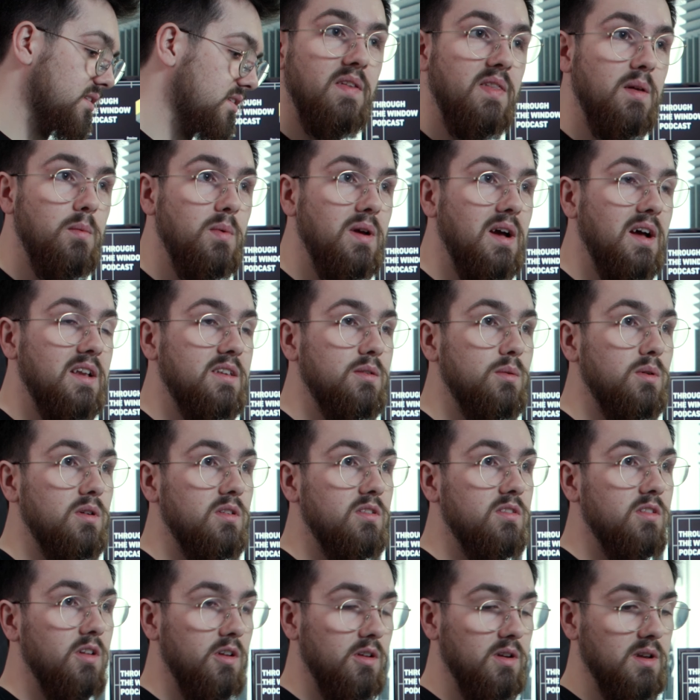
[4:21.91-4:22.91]
and then we had to
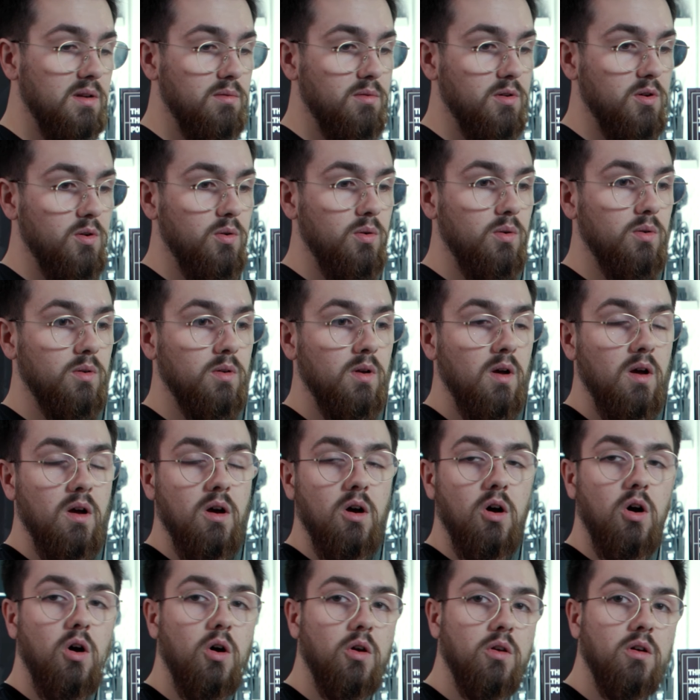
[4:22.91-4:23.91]
externally record
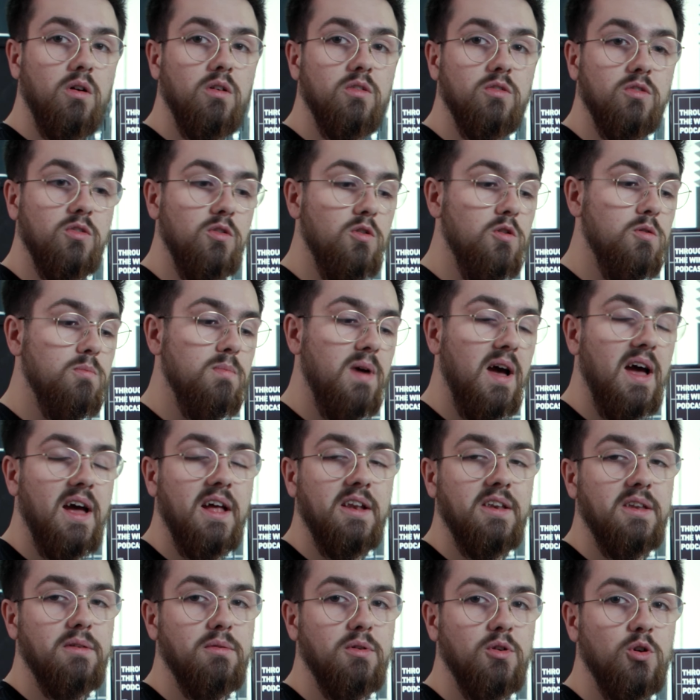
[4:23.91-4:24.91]
on our Zoom
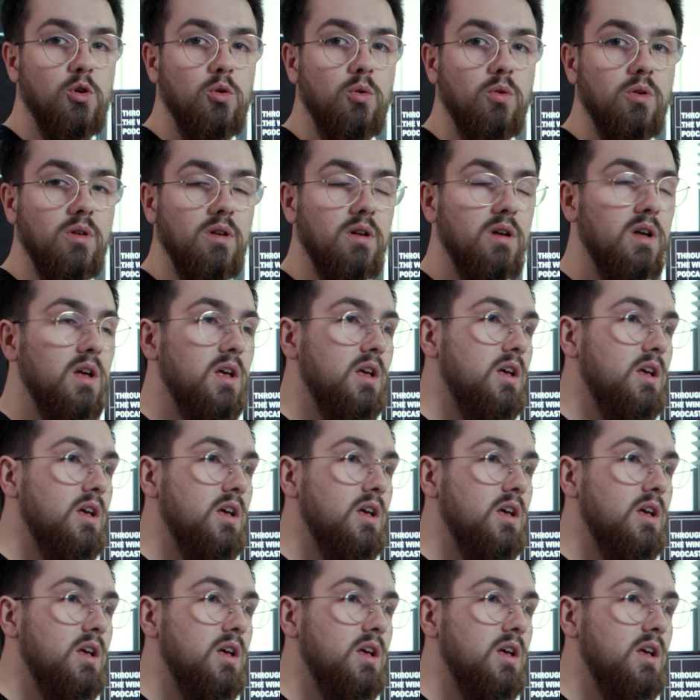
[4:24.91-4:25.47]
handy recorder.